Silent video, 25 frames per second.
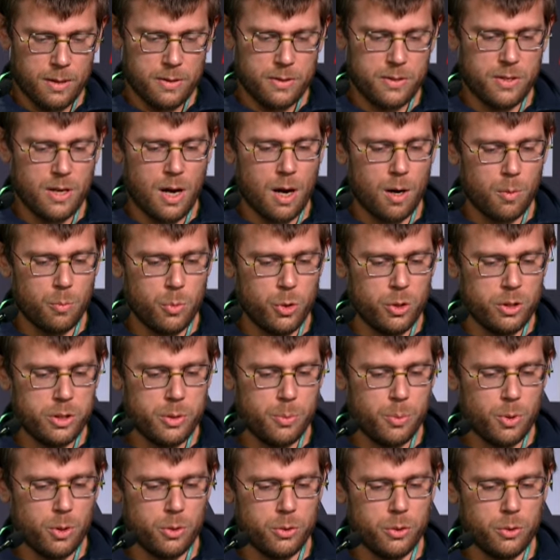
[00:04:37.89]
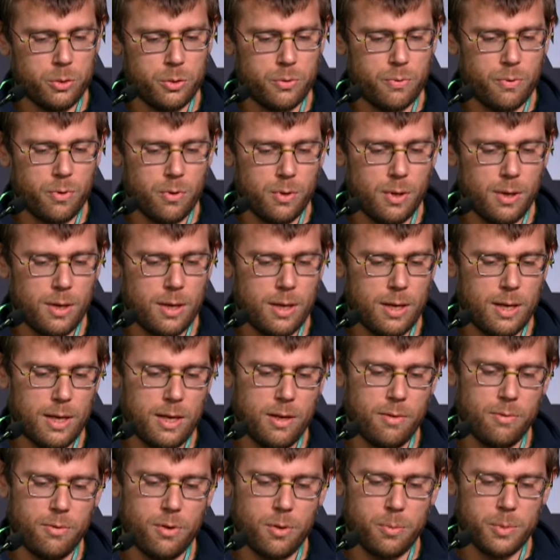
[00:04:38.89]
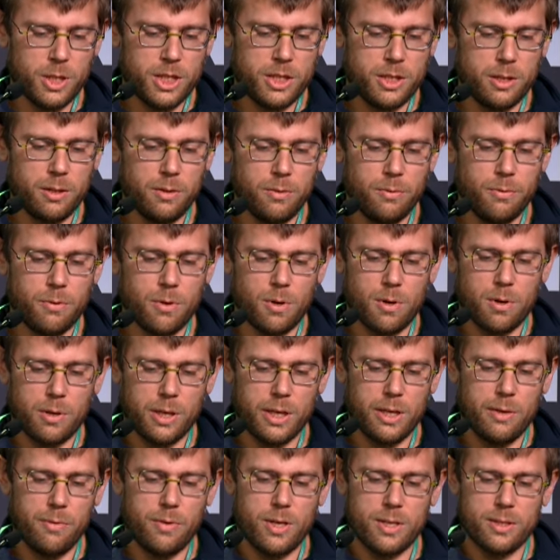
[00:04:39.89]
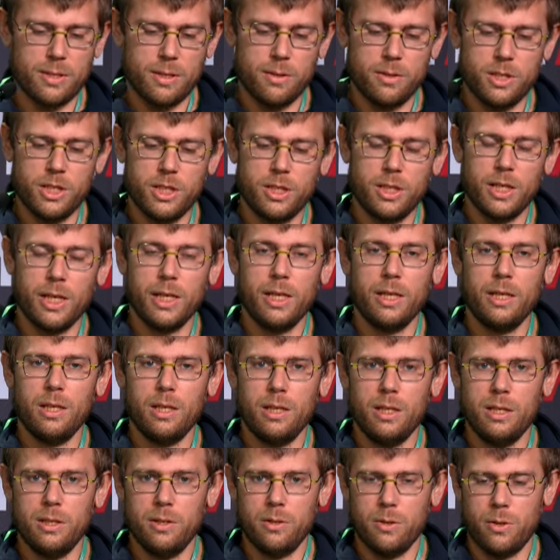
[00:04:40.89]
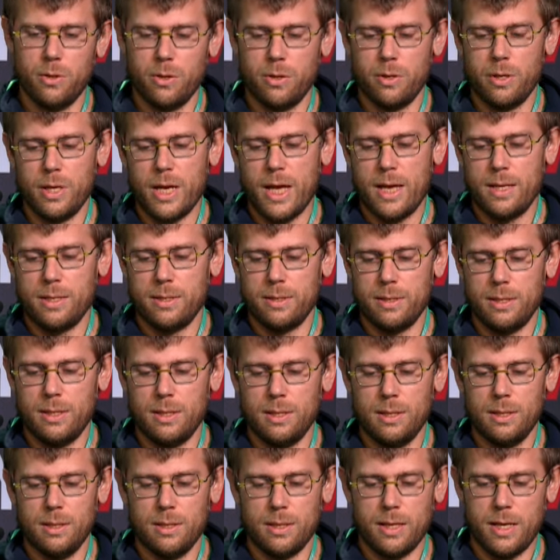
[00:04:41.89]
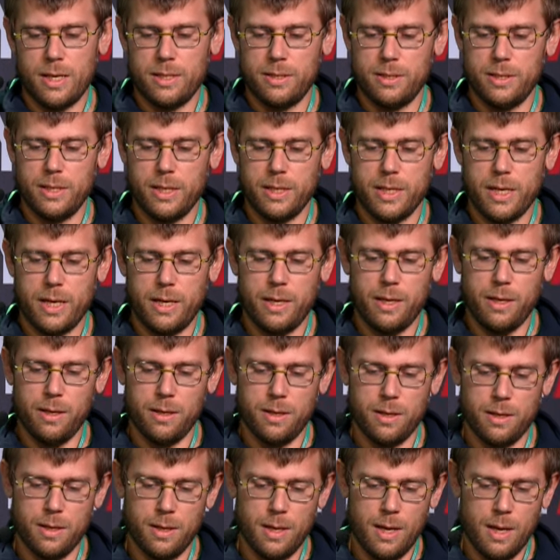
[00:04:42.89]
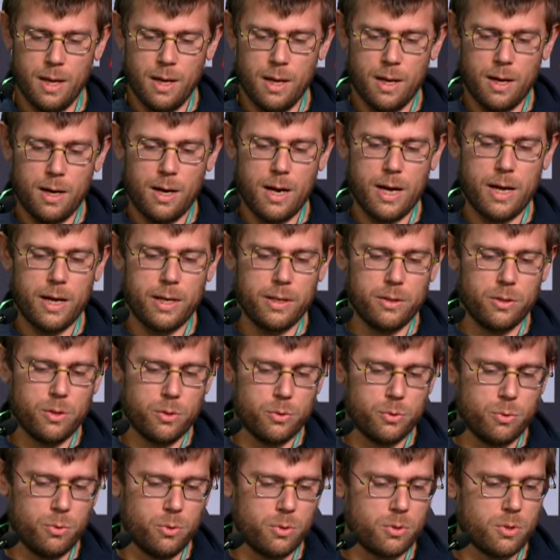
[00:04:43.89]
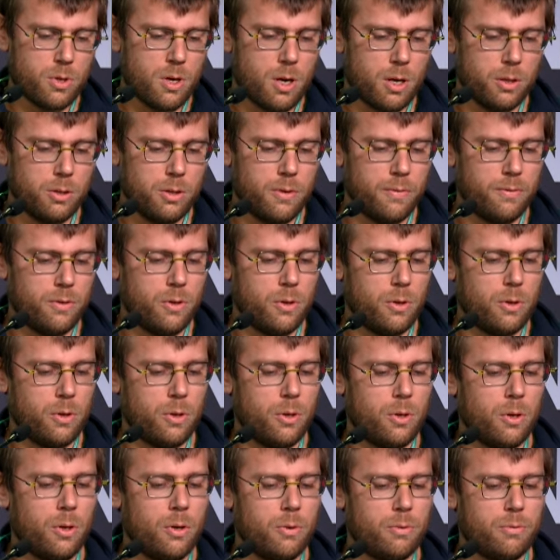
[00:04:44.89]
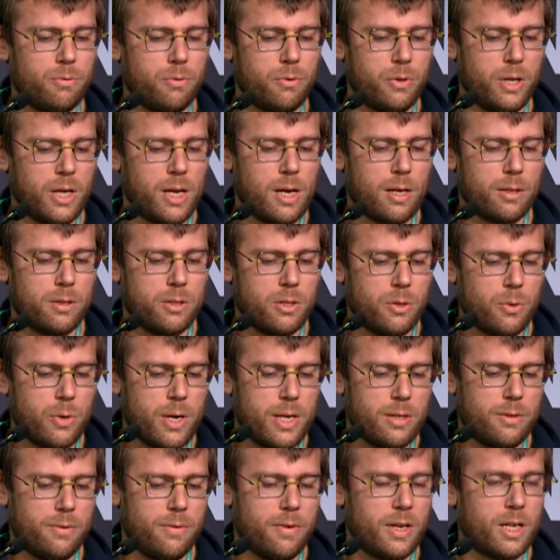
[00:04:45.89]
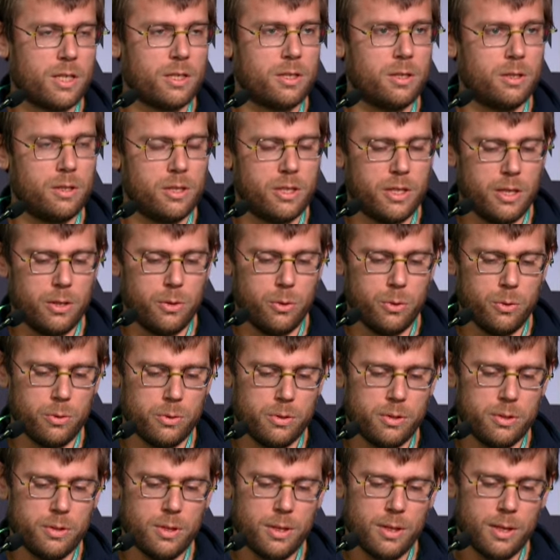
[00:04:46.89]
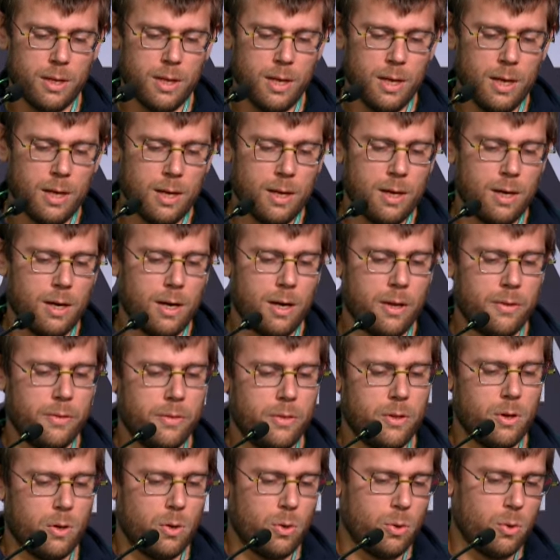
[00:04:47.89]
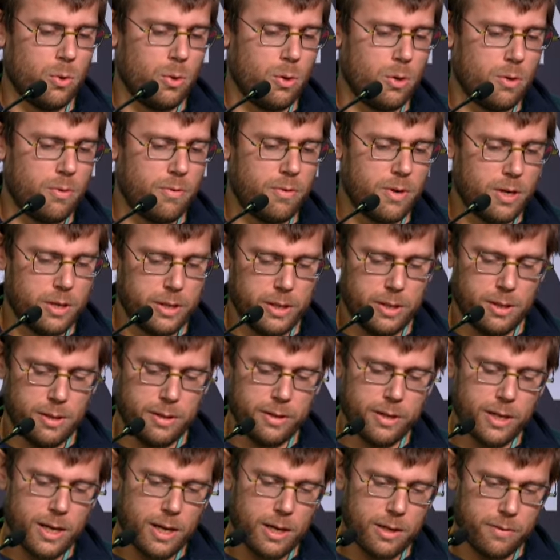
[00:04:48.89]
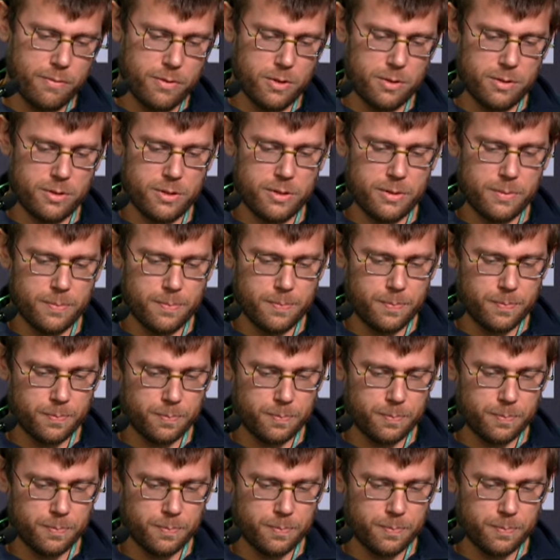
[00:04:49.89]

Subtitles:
There are multiple useful information for reverse engineering in the ST SDK, like the source code of the FreeRTOS version they used and the low-level drivers.